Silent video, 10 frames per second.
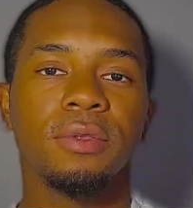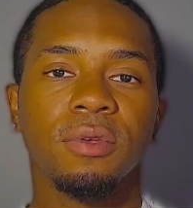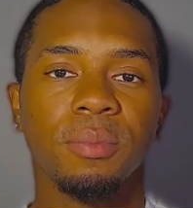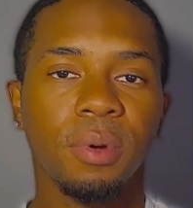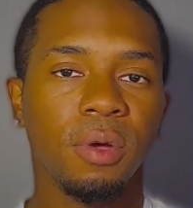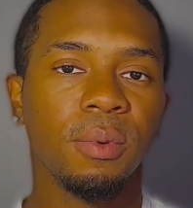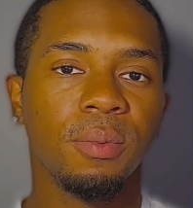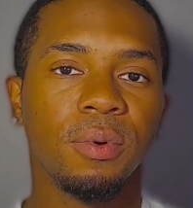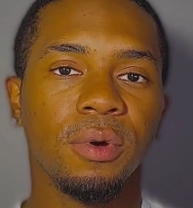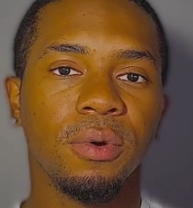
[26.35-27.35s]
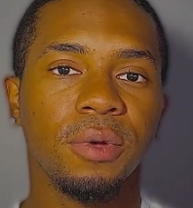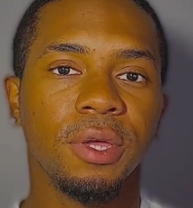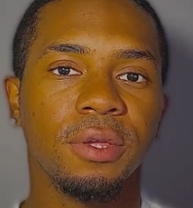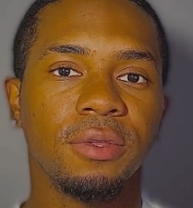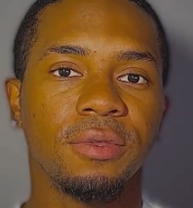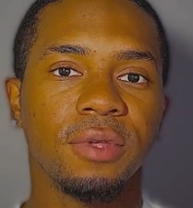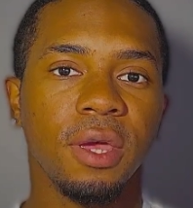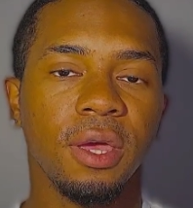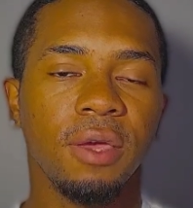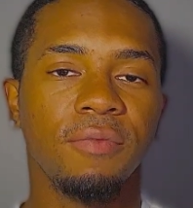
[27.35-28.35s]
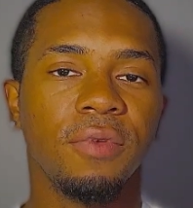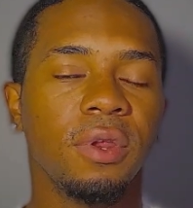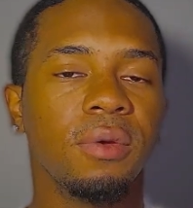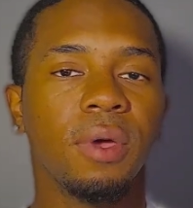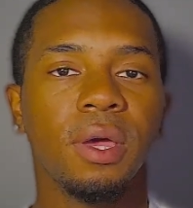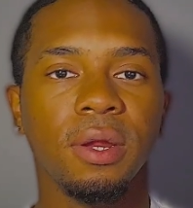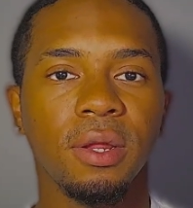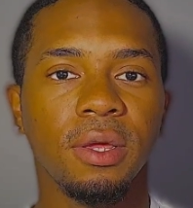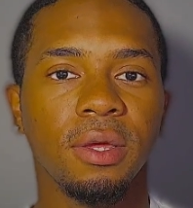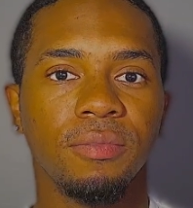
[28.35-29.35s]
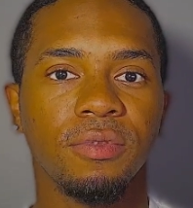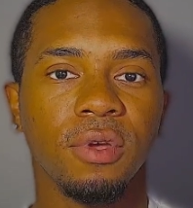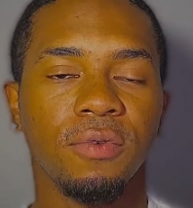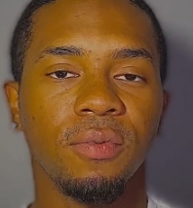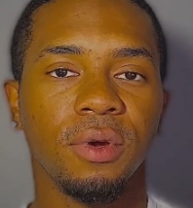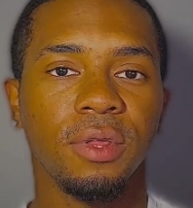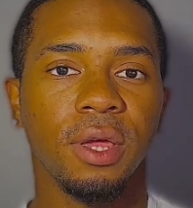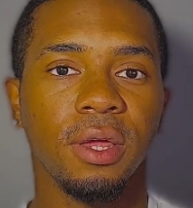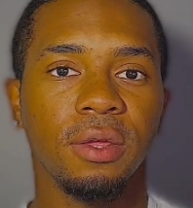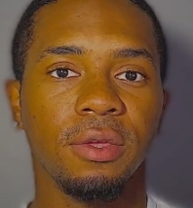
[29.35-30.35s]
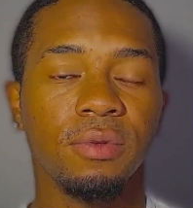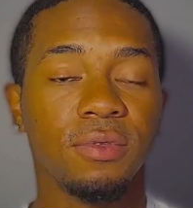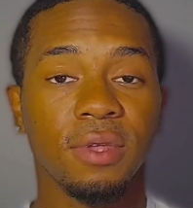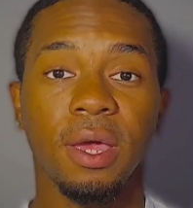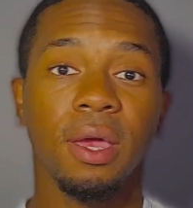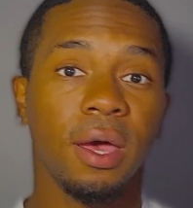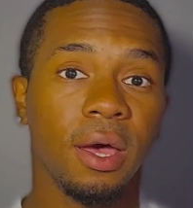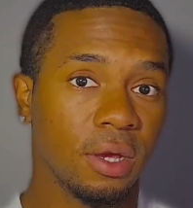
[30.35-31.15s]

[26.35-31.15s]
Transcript: So Palmier Pro is a video editing software that uses AI,